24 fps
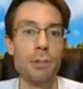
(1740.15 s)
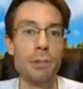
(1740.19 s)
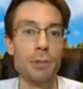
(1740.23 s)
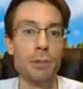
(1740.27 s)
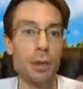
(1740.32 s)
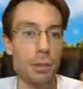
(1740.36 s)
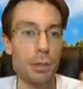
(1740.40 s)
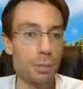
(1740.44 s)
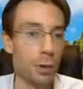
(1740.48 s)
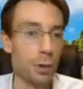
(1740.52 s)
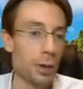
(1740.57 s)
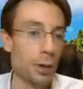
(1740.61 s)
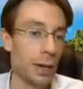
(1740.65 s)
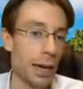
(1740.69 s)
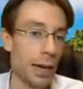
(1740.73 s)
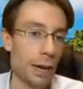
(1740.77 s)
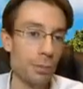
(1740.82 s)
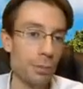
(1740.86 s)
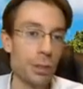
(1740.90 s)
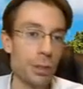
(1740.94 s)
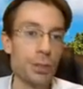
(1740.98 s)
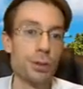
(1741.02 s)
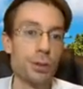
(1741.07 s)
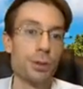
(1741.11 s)
I'm going to put
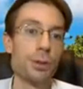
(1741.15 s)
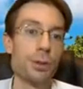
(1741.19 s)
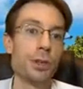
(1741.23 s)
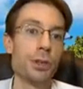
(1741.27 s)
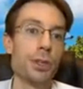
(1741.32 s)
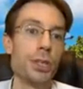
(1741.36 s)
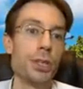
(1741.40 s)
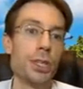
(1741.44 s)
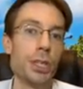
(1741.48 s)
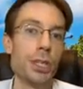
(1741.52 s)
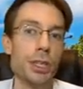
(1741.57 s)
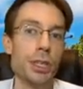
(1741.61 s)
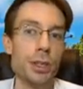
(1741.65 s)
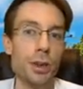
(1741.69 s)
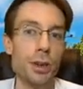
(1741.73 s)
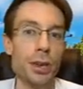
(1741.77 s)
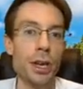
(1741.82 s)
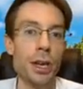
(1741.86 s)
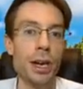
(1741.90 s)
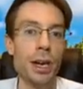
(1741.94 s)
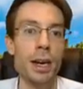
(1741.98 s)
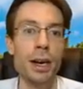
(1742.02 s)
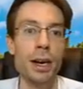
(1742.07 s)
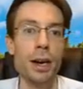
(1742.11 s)
down my sword and
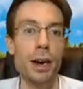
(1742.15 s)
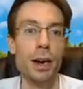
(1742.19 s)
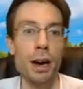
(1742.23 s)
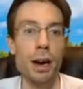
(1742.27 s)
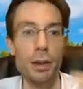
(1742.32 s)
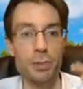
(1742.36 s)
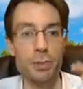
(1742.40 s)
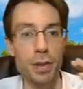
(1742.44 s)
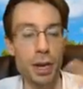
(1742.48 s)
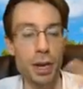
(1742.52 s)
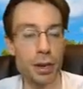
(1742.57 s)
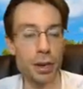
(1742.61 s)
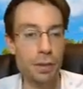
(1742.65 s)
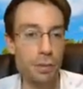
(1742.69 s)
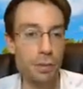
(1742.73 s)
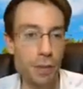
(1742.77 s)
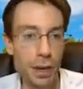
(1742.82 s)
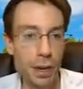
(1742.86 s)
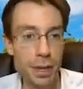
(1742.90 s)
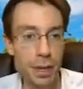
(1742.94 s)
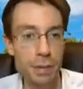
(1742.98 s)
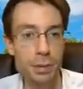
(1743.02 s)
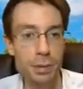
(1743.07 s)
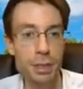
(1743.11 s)
shield. I'm done
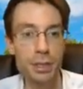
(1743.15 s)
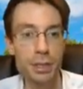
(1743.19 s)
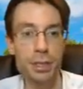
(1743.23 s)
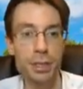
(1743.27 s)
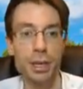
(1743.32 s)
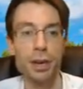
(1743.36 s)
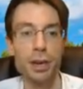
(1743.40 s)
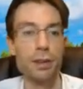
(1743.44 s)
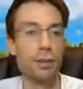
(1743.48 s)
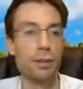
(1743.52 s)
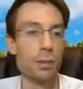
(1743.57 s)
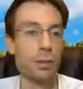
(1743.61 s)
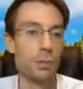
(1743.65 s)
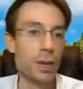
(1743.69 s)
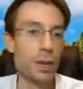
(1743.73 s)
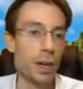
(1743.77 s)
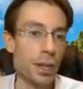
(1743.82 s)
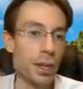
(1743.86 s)
defending myself. I'm done